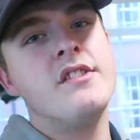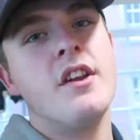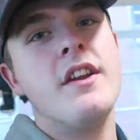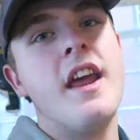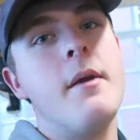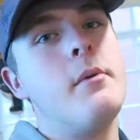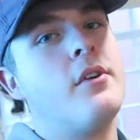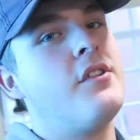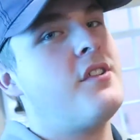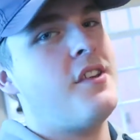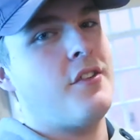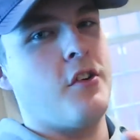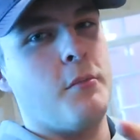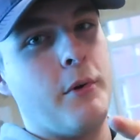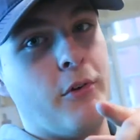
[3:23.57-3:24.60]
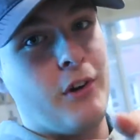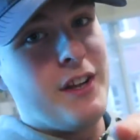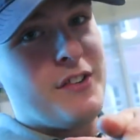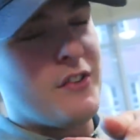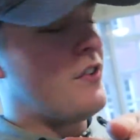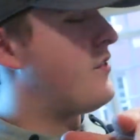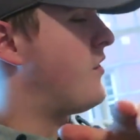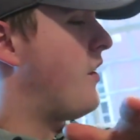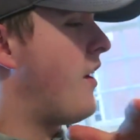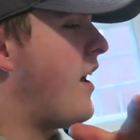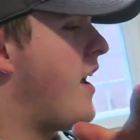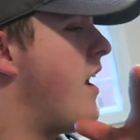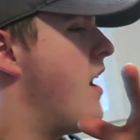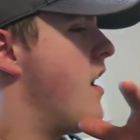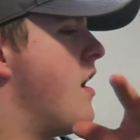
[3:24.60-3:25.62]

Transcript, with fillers: Sunday, because this is going to be released on Sunday,